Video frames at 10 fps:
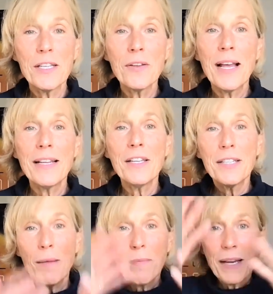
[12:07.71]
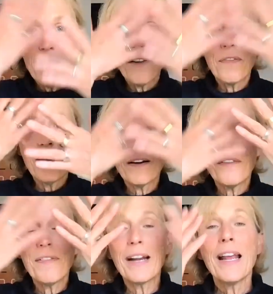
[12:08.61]
So that's some kind of flicker
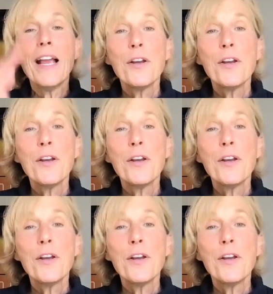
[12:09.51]
effect.